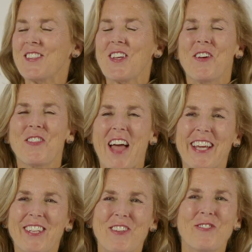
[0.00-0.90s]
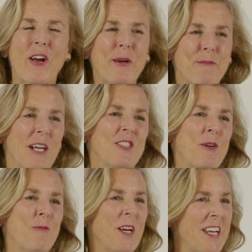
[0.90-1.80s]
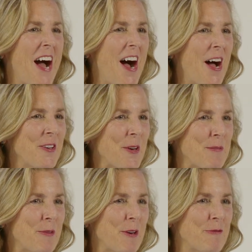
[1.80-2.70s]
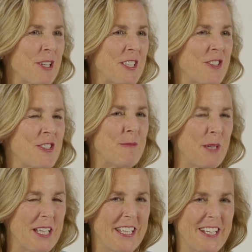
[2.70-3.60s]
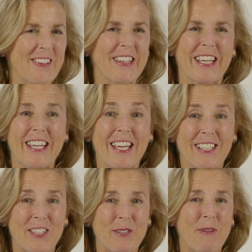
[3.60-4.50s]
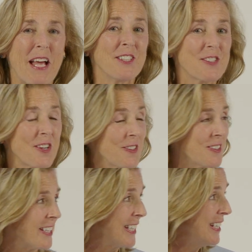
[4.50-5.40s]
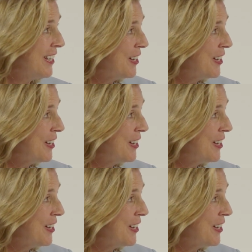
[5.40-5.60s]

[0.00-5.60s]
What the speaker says: So thank you very much. And what an honor and privilege to be here in the kingdom, and certainly